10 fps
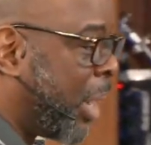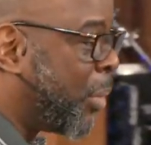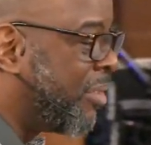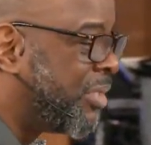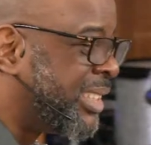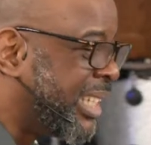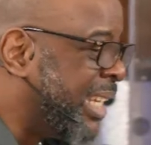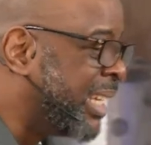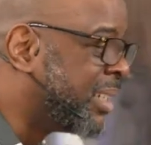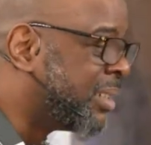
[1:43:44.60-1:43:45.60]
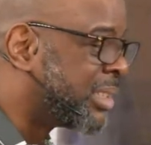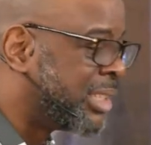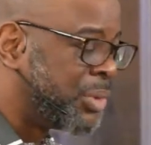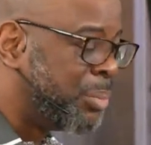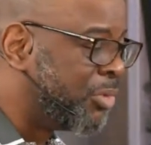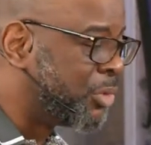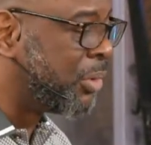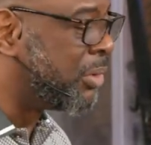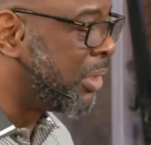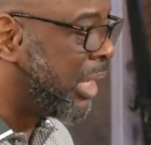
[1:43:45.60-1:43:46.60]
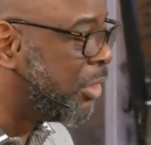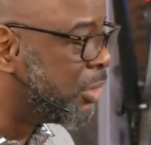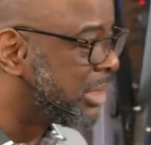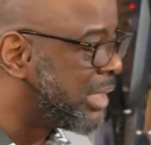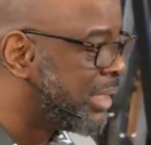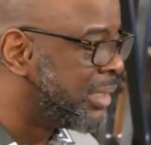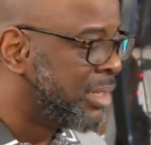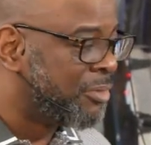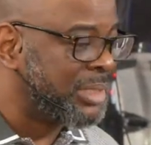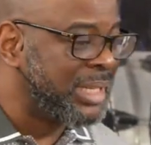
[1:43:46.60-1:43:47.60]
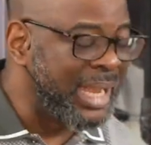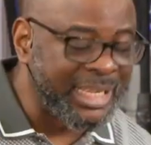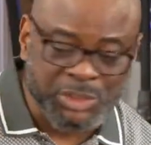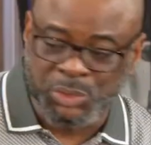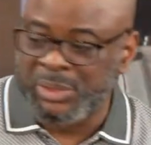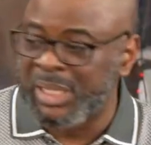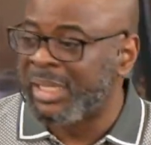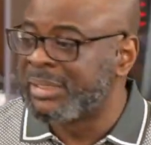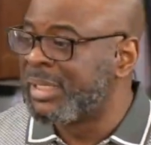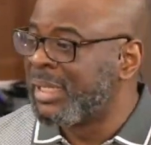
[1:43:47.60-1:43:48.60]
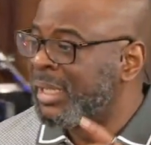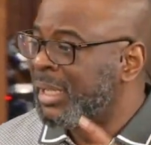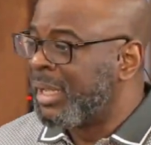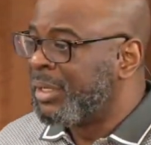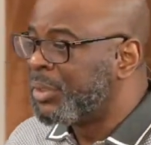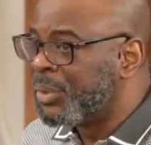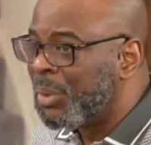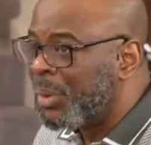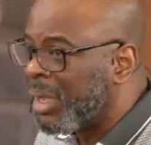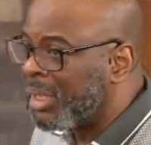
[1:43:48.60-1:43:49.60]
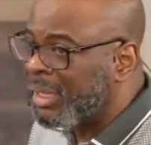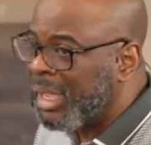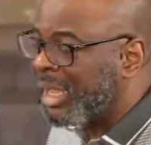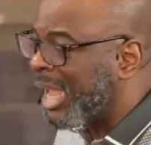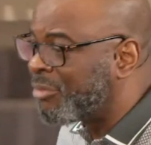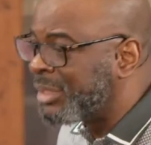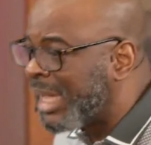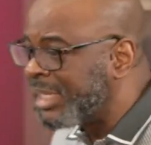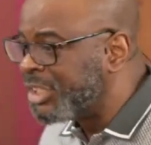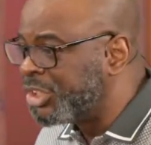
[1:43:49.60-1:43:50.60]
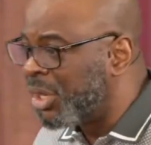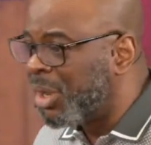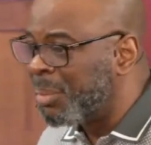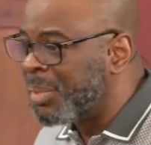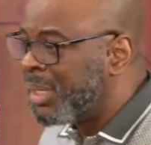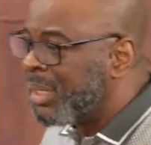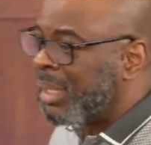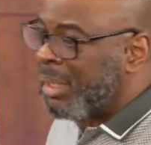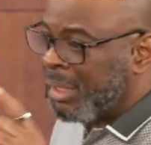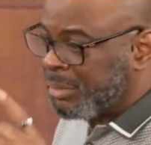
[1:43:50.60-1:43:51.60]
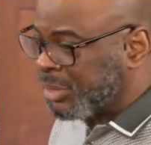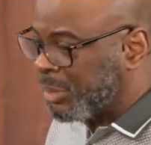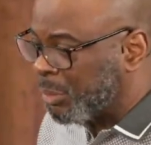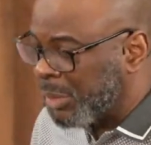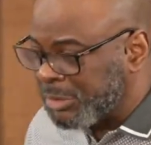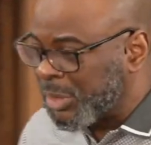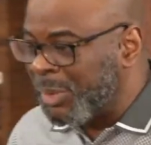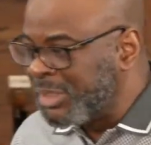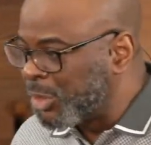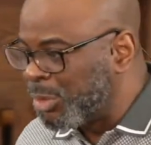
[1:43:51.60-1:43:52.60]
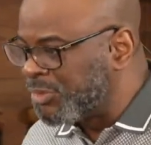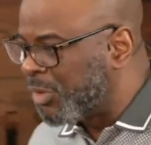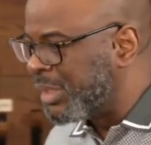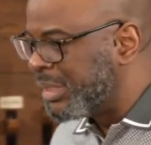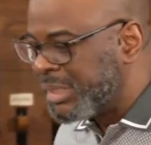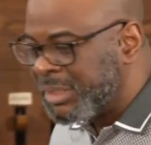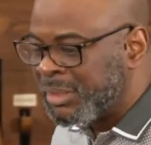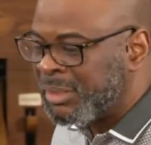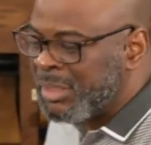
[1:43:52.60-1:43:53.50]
wife is ill since we moved to Houston for the last 2 years. You know, I haven't had a job. Someone is always falling ill.